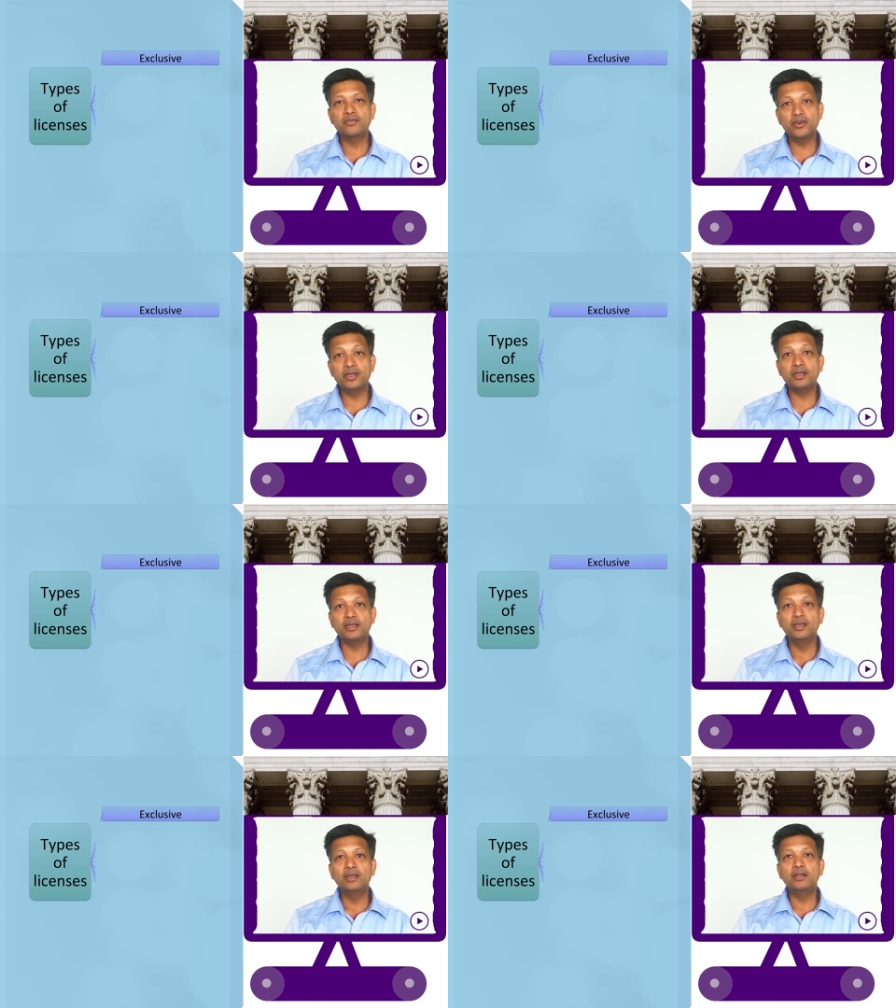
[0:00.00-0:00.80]

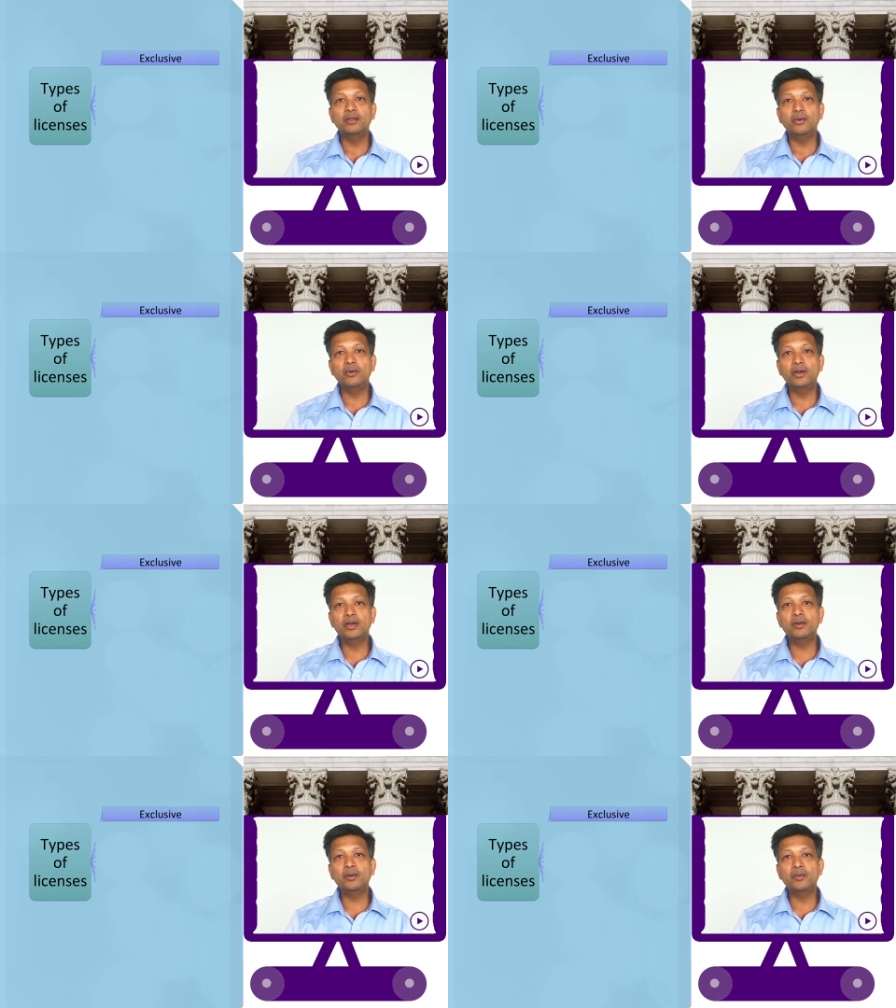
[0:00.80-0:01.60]
Further, the
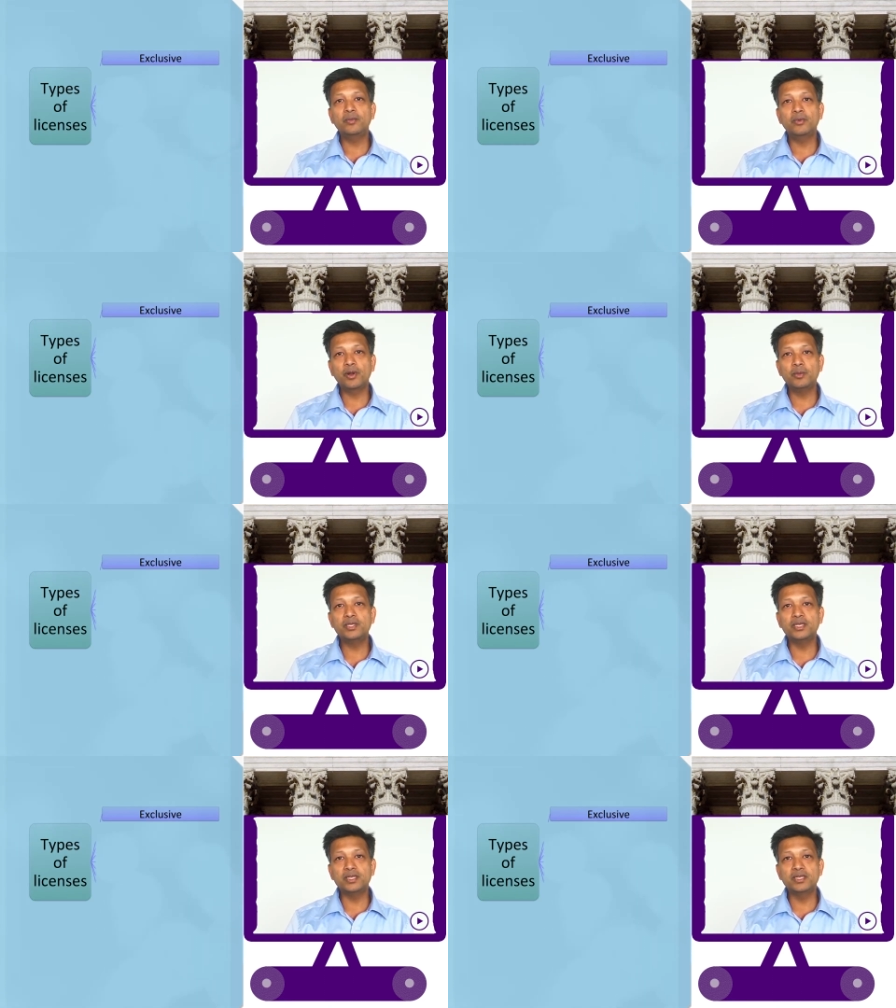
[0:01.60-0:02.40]
owner
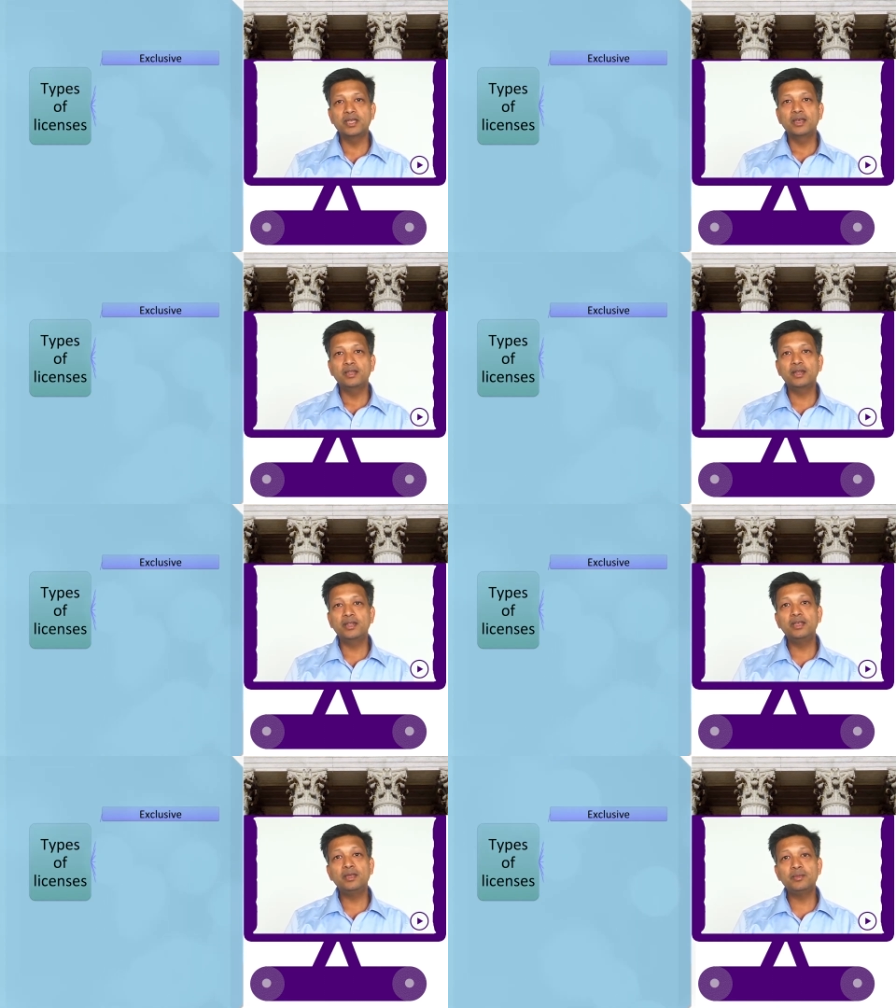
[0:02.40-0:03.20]
promises
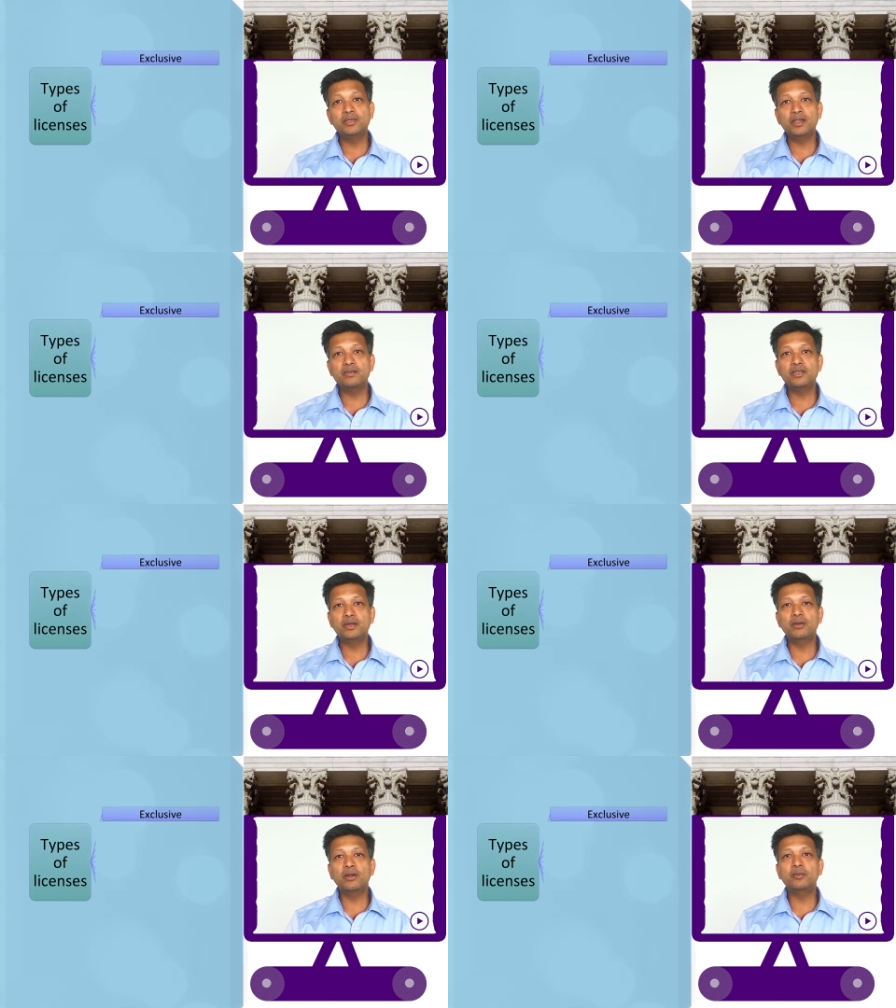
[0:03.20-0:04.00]
that he himself
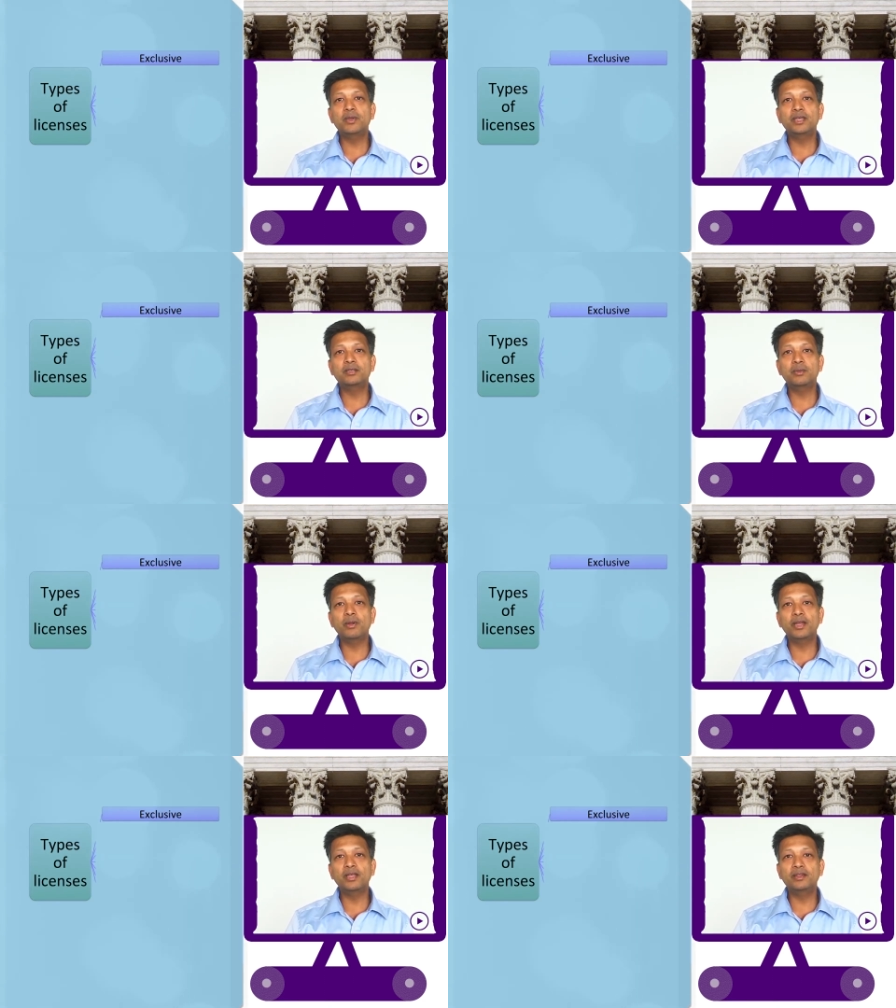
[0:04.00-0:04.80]
shall not be
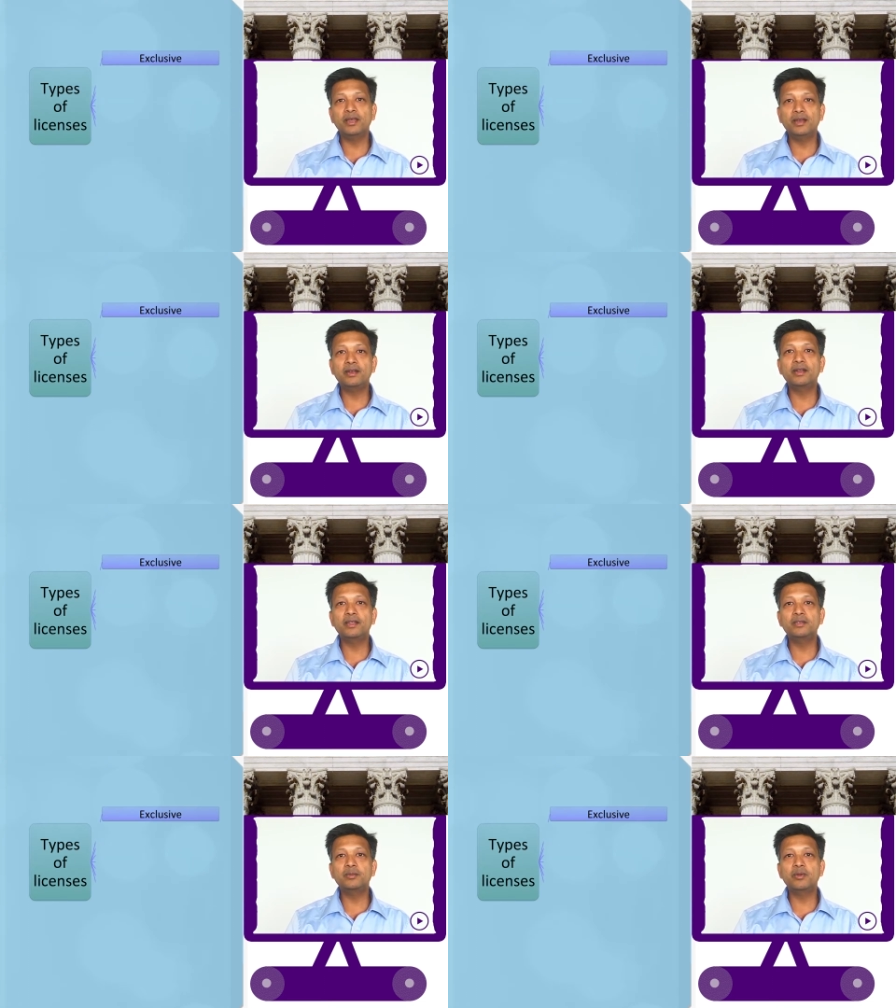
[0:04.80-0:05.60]
exploiting that
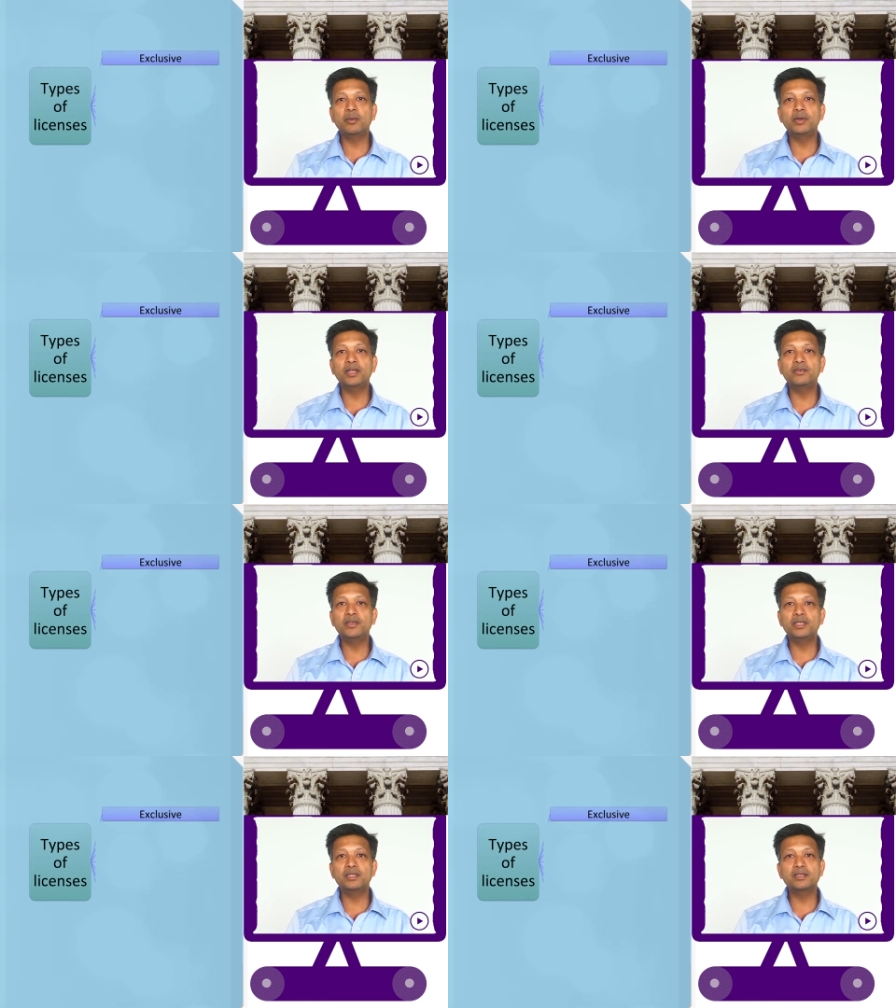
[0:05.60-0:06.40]
intellectual property
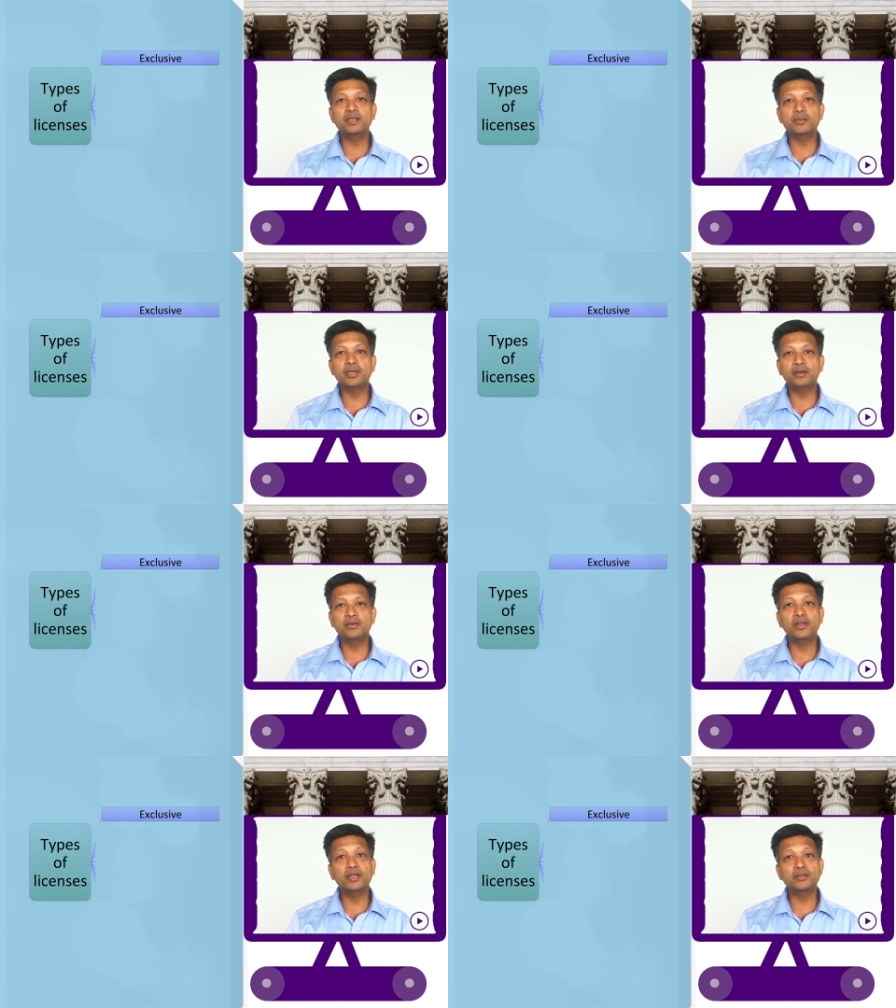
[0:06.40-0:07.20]
which is the subject
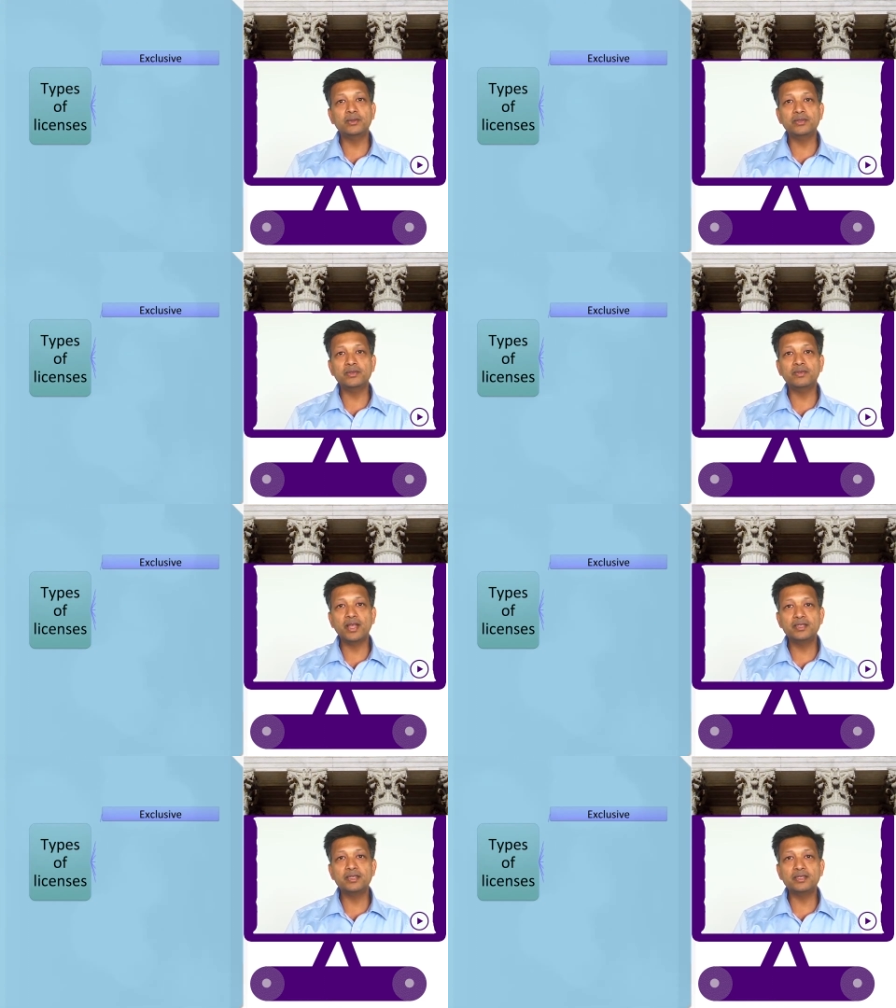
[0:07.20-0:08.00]
of an exclusive
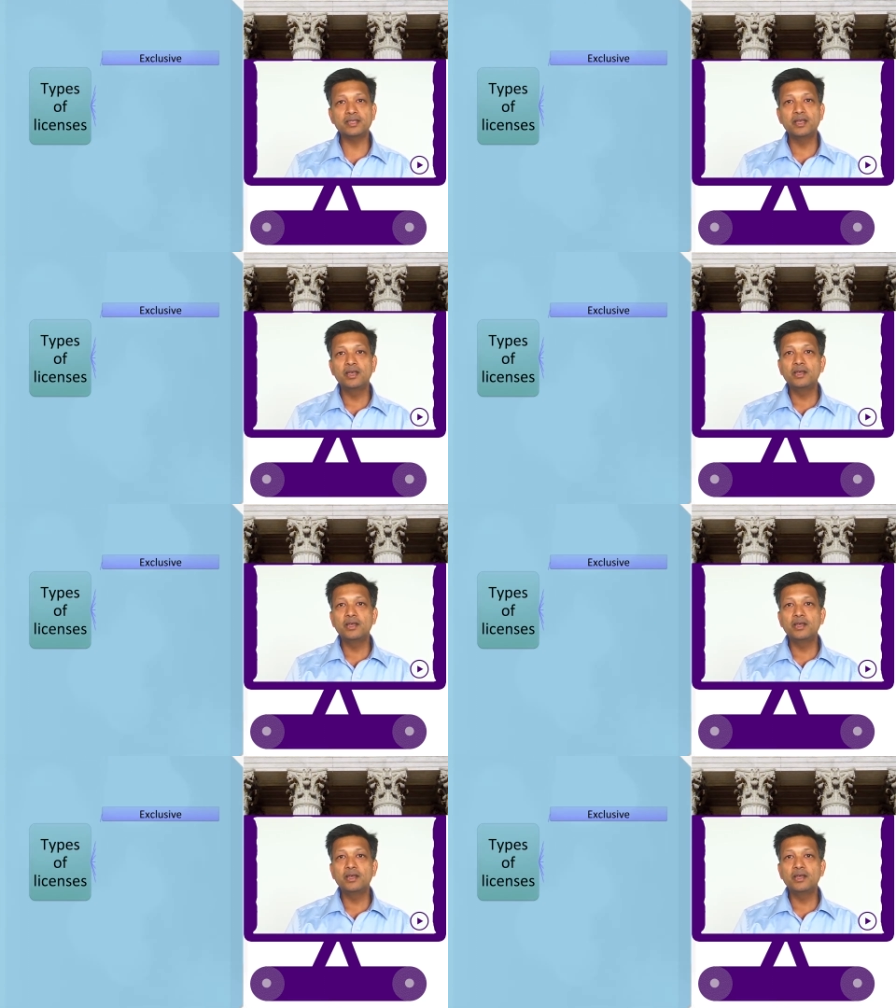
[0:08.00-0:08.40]
license.